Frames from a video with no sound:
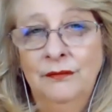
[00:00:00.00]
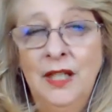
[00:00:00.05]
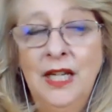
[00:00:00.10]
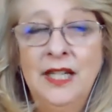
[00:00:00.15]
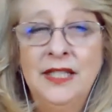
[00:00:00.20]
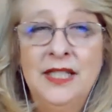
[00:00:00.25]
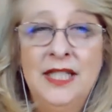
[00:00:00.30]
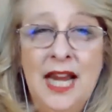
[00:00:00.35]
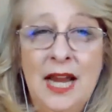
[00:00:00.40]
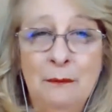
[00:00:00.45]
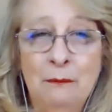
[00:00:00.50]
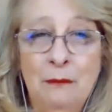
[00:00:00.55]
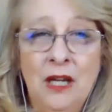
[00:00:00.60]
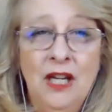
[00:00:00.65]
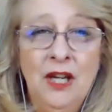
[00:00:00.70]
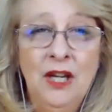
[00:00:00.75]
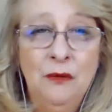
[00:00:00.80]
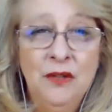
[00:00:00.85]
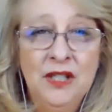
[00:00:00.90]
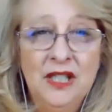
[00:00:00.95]
Because the
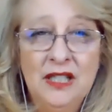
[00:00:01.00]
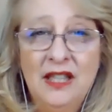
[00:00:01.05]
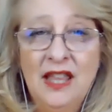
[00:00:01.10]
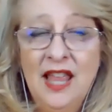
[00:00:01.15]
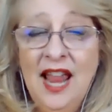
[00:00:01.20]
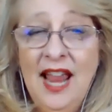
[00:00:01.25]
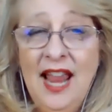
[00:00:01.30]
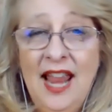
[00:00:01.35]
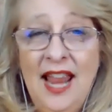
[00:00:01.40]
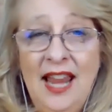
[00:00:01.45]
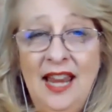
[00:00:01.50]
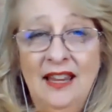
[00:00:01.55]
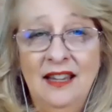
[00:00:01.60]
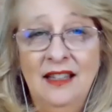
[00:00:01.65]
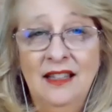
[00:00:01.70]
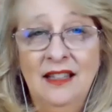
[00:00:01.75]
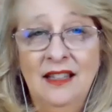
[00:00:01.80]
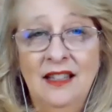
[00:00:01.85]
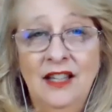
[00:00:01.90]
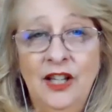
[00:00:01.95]
ambiguous they
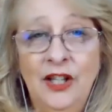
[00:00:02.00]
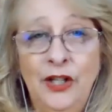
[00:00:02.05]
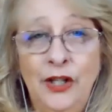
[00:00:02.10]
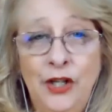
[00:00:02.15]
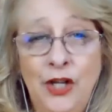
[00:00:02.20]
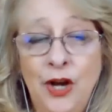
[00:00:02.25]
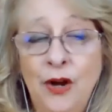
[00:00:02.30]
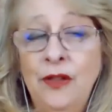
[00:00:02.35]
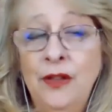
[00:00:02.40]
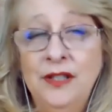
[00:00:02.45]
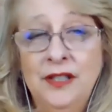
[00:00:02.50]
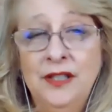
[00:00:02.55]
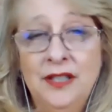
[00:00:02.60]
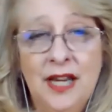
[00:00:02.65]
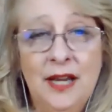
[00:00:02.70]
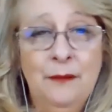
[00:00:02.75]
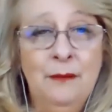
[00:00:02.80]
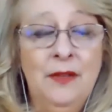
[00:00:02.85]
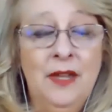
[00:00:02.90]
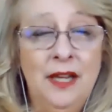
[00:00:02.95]
know the
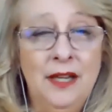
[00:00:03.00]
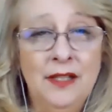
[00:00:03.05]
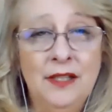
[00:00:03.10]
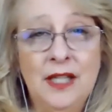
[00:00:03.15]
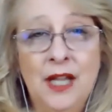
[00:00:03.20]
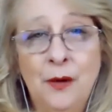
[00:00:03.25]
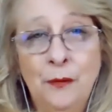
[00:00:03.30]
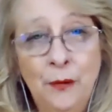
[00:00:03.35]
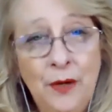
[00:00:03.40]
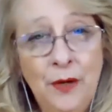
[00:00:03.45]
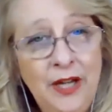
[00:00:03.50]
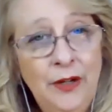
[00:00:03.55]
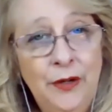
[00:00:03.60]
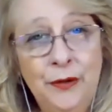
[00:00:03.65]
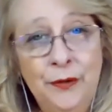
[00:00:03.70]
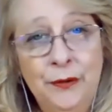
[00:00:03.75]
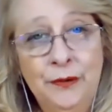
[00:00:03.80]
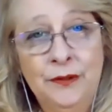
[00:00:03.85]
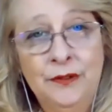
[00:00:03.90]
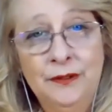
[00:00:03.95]
same things that we
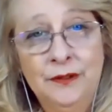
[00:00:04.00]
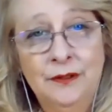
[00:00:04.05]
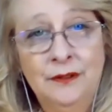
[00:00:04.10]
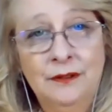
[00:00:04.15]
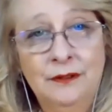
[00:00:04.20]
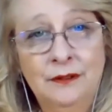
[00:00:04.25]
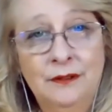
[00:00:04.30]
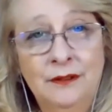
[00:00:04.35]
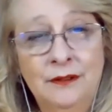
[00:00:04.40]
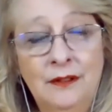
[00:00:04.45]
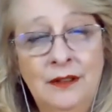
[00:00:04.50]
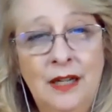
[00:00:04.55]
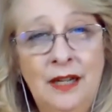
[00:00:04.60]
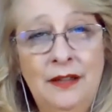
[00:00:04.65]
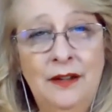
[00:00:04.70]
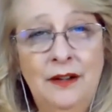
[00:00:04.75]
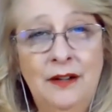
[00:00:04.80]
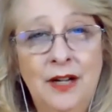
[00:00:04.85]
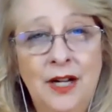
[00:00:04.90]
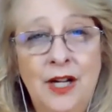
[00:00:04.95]
do,
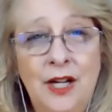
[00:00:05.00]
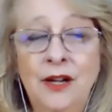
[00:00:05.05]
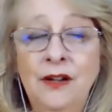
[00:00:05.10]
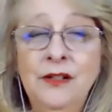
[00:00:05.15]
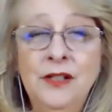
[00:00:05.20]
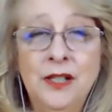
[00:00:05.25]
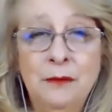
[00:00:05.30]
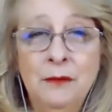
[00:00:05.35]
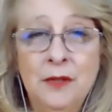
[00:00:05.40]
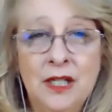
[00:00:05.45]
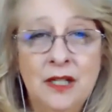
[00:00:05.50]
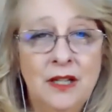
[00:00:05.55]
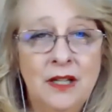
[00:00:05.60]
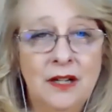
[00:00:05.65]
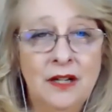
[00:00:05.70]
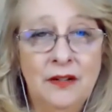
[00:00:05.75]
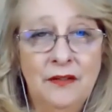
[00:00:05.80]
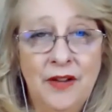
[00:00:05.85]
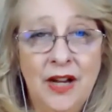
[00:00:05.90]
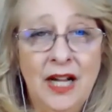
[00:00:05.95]
and they're going to use them to
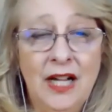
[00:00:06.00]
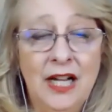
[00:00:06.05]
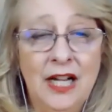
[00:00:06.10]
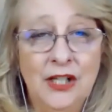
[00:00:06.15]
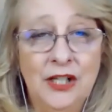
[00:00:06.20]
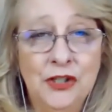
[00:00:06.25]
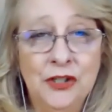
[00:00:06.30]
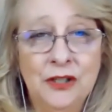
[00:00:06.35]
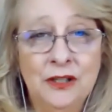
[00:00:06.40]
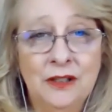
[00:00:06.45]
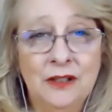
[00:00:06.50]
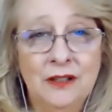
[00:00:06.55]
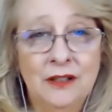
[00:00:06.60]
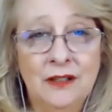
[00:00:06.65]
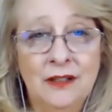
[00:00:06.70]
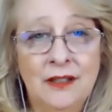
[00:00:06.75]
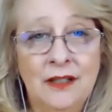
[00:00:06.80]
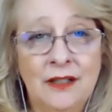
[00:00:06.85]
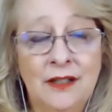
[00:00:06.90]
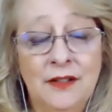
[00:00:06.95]
their advantage.
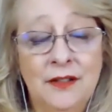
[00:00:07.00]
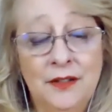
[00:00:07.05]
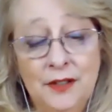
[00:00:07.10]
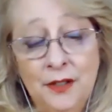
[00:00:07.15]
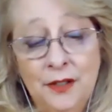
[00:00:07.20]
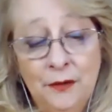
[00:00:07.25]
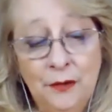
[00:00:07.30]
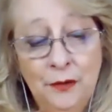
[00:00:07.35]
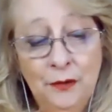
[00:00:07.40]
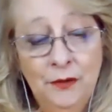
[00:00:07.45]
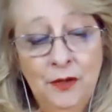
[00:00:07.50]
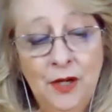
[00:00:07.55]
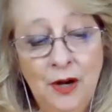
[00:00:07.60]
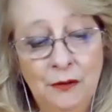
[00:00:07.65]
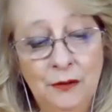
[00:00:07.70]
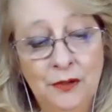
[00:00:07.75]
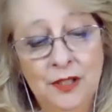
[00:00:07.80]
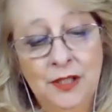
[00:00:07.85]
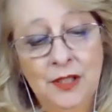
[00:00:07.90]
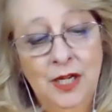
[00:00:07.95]
So who
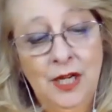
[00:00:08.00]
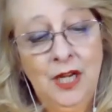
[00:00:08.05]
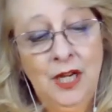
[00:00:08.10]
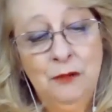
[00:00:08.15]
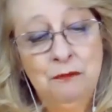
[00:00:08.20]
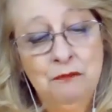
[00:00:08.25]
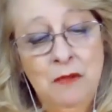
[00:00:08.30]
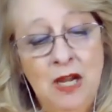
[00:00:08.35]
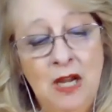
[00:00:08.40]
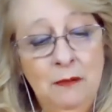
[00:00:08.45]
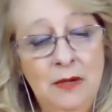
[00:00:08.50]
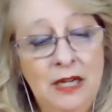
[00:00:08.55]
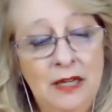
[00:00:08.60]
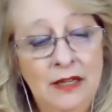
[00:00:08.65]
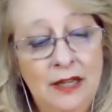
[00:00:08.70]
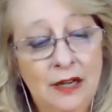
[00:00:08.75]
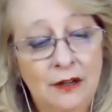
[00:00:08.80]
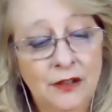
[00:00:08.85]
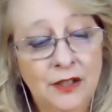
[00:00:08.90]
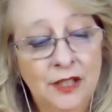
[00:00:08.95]
knows?
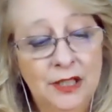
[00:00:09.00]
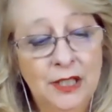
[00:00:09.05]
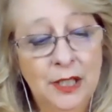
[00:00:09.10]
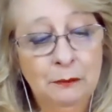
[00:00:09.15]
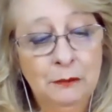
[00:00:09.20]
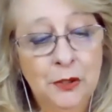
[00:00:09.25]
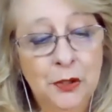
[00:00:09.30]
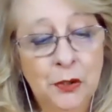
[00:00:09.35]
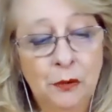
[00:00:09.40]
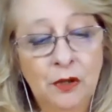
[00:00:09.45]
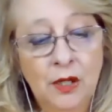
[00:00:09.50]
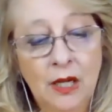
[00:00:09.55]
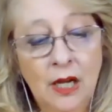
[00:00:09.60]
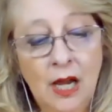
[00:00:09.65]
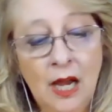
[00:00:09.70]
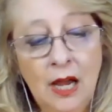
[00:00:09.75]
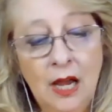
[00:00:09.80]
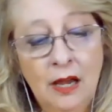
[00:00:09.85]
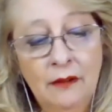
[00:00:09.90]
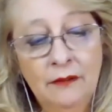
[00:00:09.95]
Maybe there's some sort
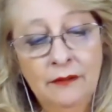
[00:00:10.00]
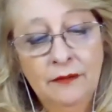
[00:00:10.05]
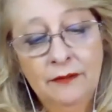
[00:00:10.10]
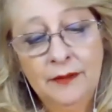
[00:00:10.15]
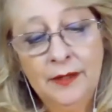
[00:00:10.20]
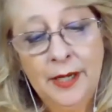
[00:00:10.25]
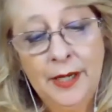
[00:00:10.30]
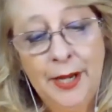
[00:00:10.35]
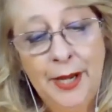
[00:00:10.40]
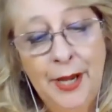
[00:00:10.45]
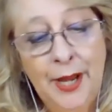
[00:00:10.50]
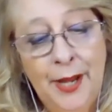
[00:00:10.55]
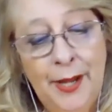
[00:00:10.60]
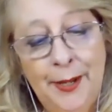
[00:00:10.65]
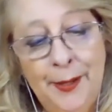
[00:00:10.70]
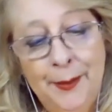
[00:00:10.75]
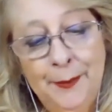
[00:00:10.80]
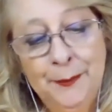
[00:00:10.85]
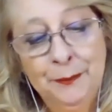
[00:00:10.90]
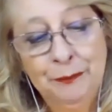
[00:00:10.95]
of
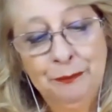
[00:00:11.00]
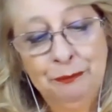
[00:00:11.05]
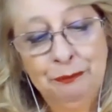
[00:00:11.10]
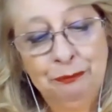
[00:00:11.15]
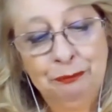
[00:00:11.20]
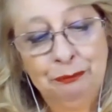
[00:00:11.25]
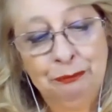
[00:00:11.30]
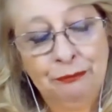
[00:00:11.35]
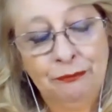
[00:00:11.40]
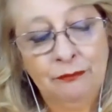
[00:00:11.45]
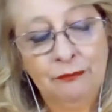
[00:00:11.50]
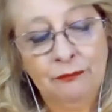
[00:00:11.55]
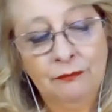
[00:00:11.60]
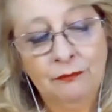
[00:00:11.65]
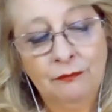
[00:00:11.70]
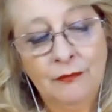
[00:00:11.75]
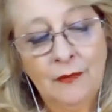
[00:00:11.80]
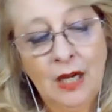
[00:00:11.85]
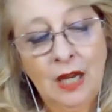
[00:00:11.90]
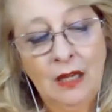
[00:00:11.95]
um,
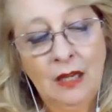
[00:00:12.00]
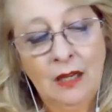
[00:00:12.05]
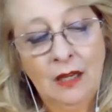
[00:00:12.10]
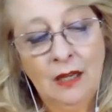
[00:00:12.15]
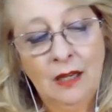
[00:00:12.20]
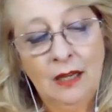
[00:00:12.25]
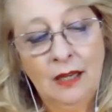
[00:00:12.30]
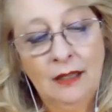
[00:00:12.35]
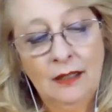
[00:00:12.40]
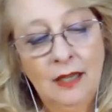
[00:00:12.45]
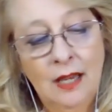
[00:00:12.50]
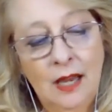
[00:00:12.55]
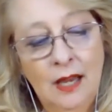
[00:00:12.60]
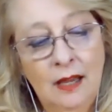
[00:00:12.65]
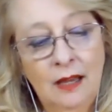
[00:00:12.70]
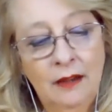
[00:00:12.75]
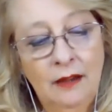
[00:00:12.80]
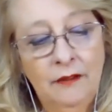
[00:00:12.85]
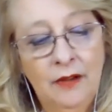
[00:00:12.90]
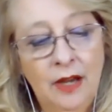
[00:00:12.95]

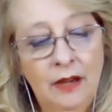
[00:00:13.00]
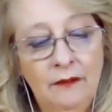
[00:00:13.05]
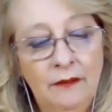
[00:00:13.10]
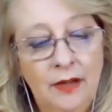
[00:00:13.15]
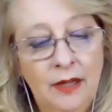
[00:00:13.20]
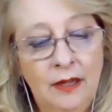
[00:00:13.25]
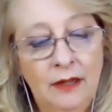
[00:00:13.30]
of, of